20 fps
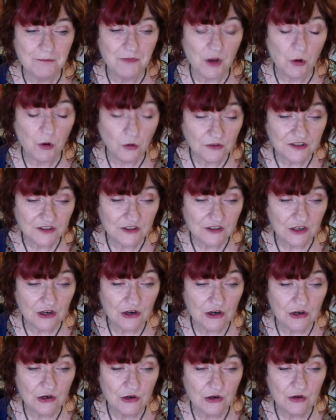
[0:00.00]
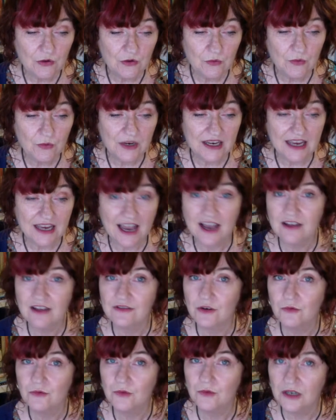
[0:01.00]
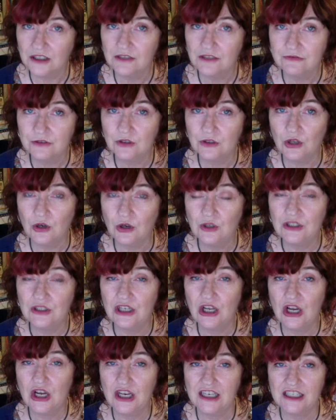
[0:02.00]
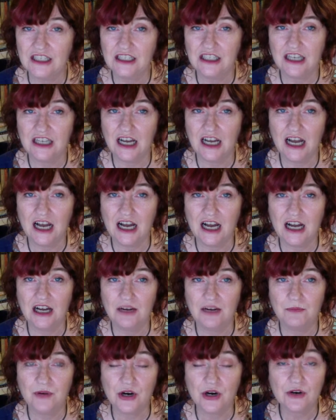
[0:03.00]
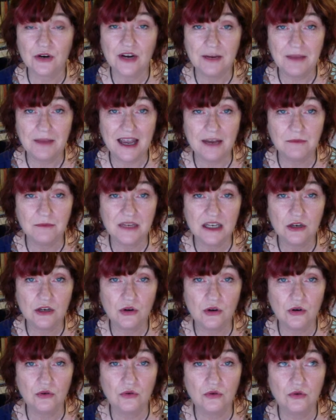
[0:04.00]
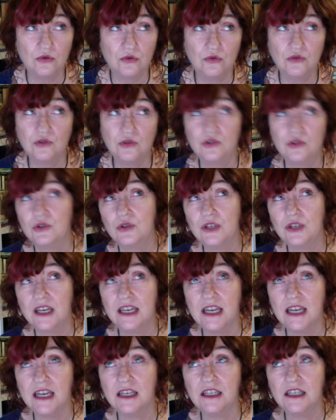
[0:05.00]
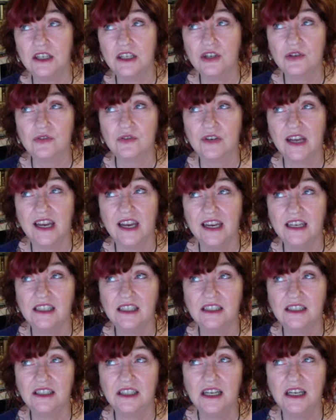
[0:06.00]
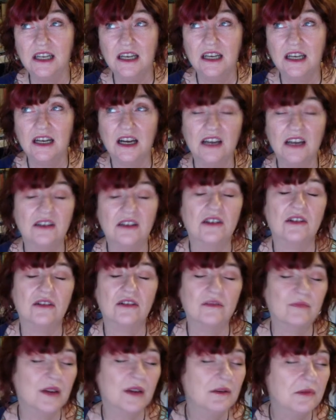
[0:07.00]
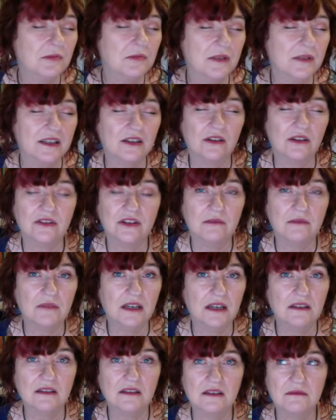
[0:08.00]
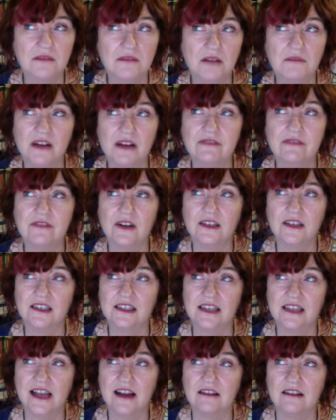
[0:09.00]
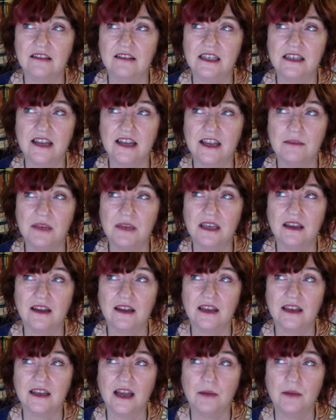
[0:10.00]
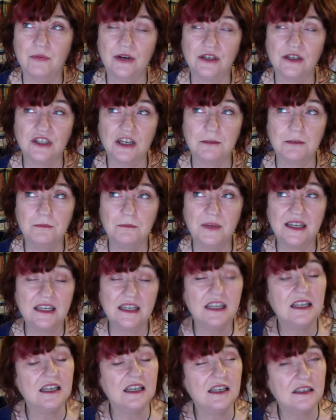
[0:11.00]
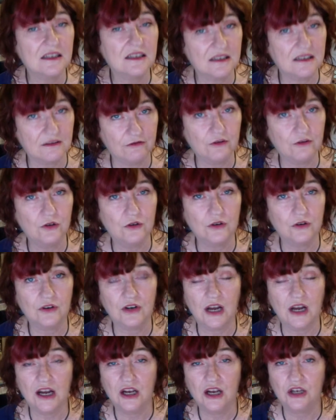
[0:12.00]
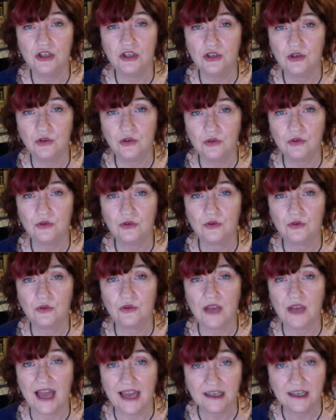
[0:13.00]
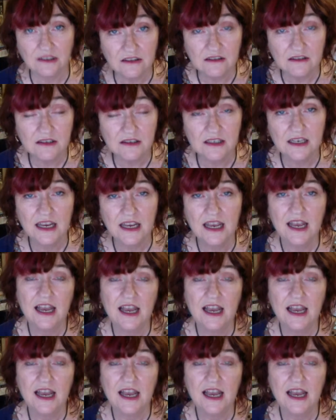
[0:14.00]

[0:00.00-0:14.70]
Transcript: Also, we have a wonderful online program happening called Connect and Create. I know, probably not my finest hour in naming a project, but it is for youth actors.